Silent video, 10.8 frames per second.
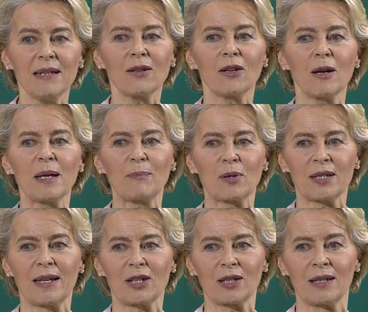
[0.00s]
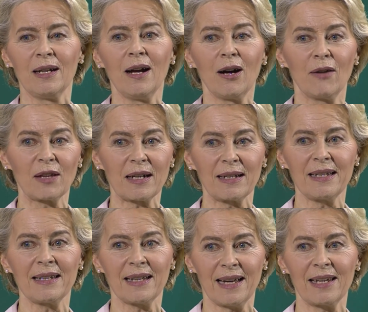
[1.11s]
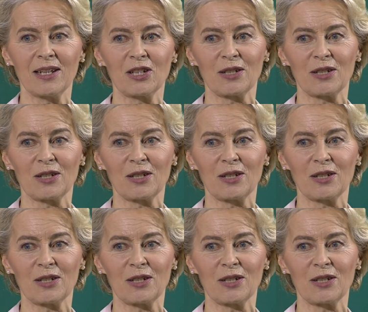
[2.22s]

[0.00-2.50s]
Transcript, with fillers: economic potential of the clean energy